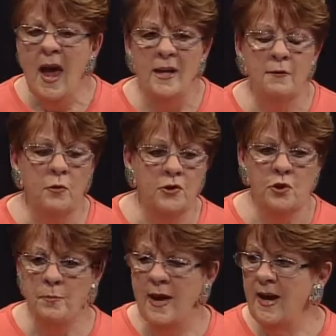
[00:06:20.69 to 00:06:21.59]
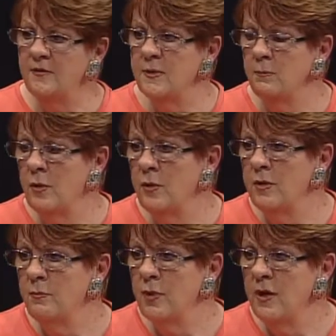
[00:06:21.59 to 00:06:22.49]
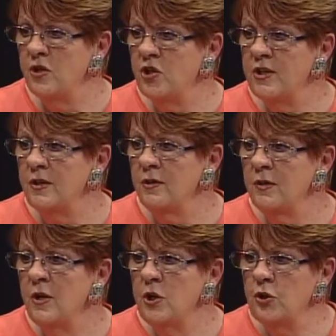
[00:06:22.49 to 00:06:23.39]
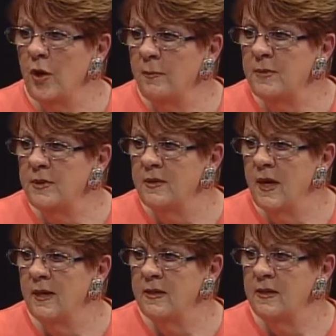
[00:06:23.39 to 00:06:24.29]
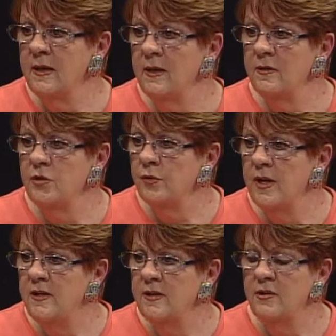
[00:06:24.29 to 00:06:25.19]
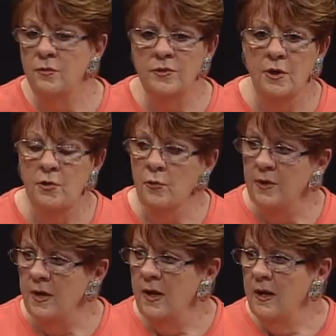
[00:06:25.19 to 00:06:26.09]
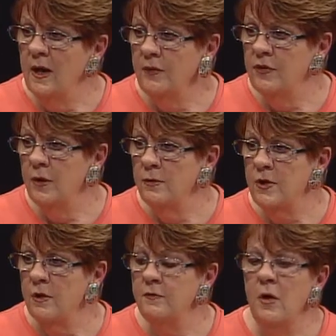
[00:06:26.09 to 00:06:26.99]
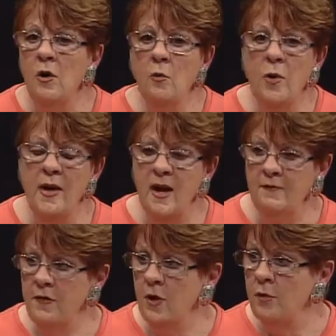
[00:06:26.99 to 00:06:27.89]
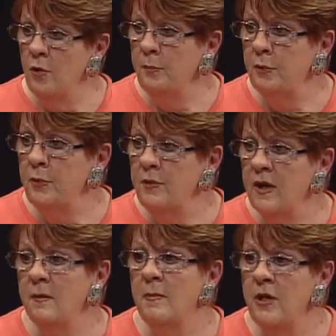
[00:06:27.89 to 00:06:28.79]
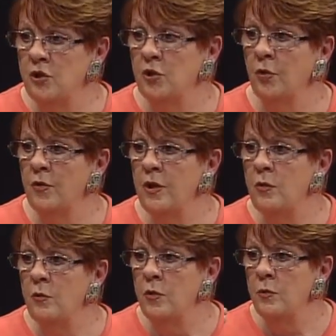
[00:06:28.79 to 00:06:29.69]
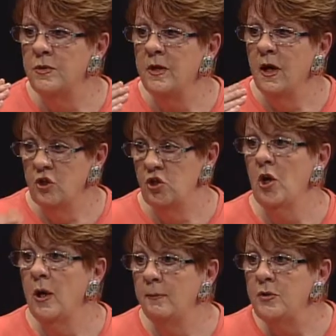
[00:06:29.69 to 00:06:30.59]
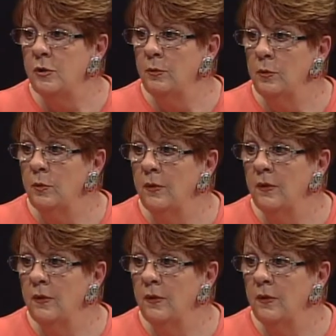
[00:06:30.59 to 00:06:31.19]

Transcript: And of course, you may have some broken branches on shrubs mm and, and, uh, and trees too, so you can cut those off. Whenever, though, you're pruning, make sure that you use a sharp tool.